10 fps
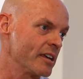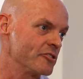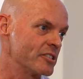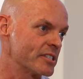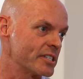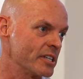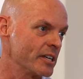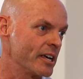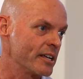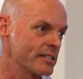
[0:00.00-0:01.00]
agency
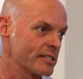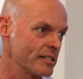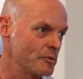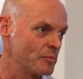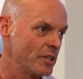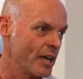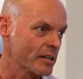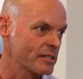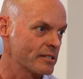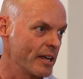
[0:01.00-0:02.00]
at
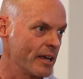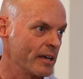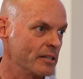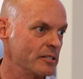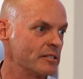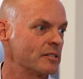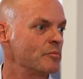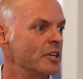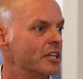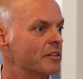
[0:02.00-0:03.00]
Cineplex and
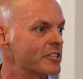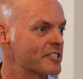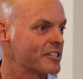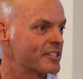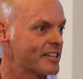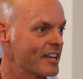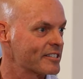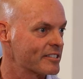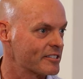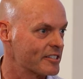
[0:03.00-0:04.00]
many of the
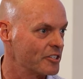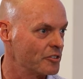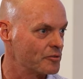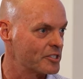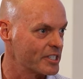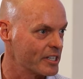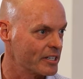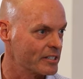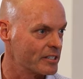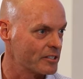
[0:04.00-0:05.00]
successes that you've
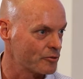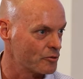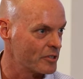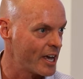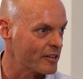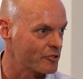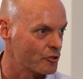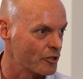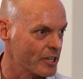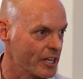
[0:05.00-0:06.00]
seen through that
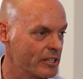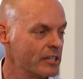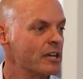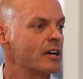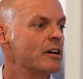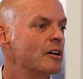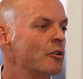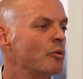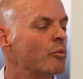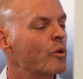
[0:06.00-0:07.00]
journey.
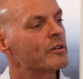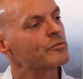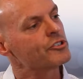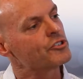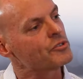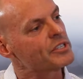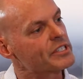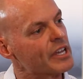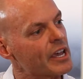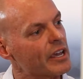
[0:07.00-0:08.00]
What would you
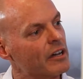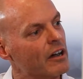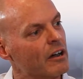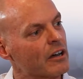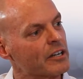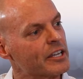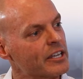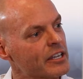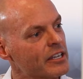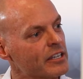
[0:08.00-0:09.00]
say are
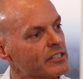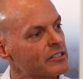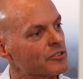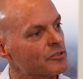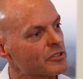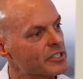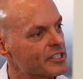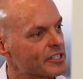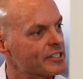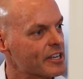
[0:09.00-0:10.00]
key to the
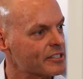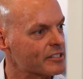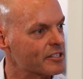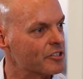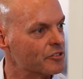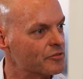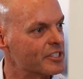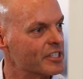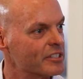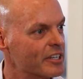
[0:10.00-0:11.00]
successes that you've
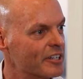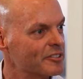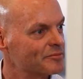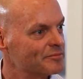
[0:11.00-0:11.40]
seen there?